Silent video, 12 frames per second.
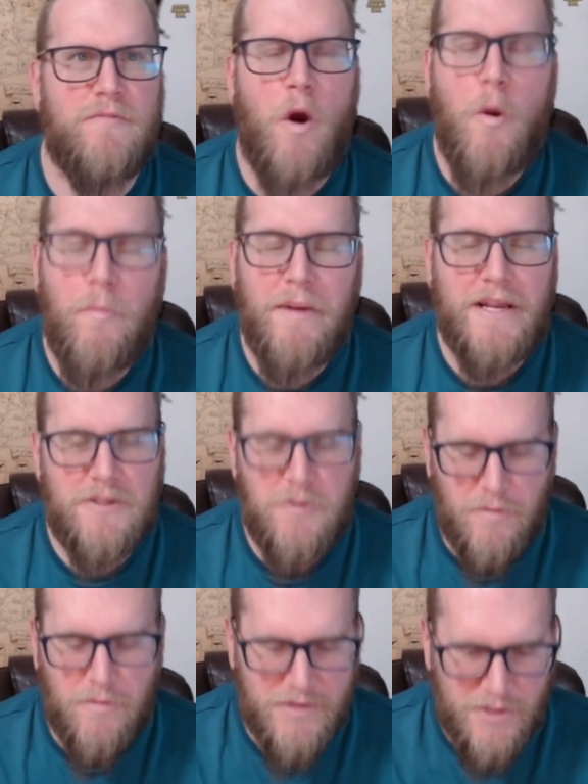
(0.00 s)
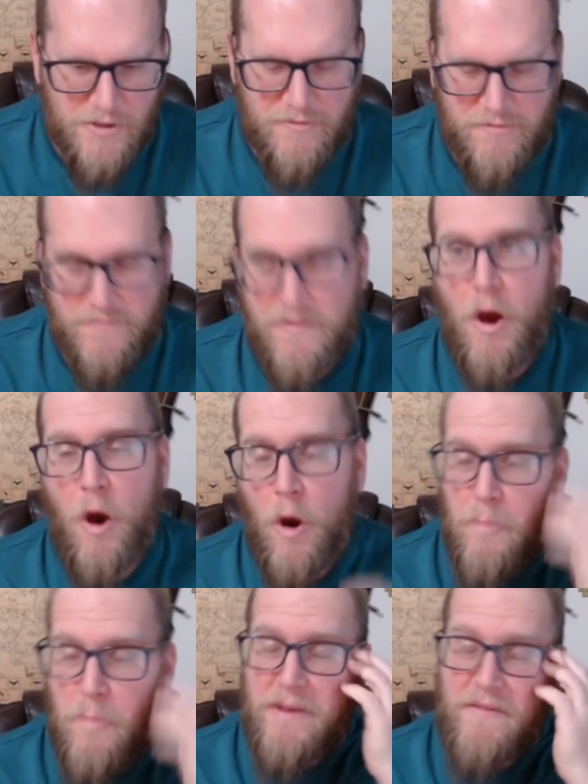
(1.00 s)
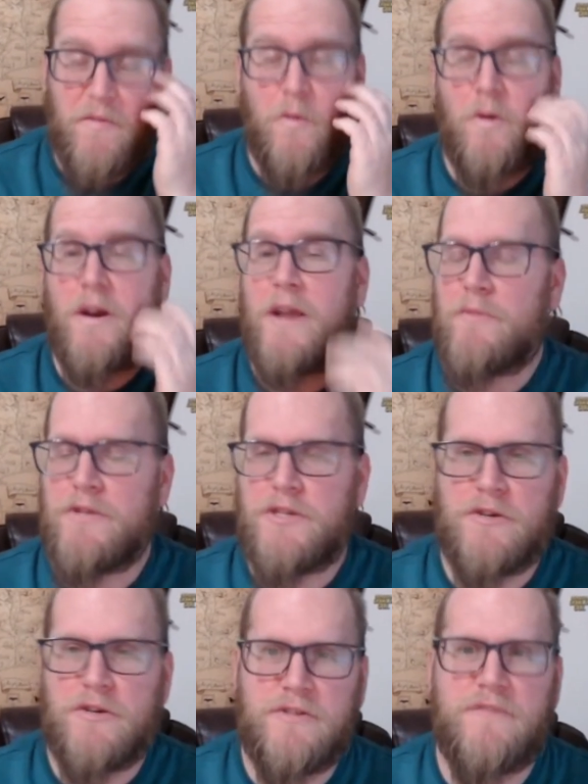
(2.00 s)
hoping to a return, hoping for a return